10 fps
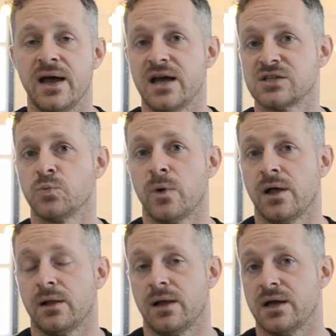as
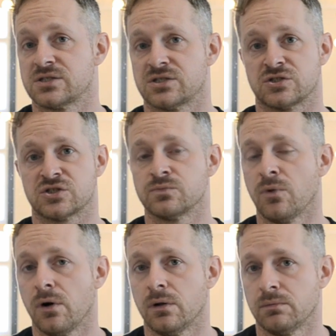well as
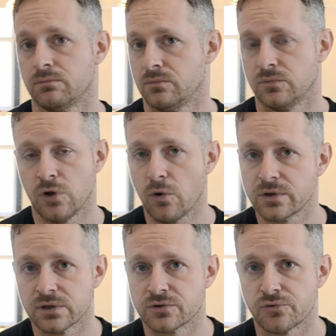small
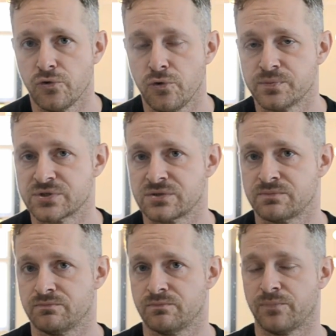local groups,
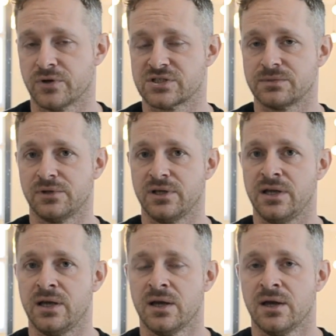possibly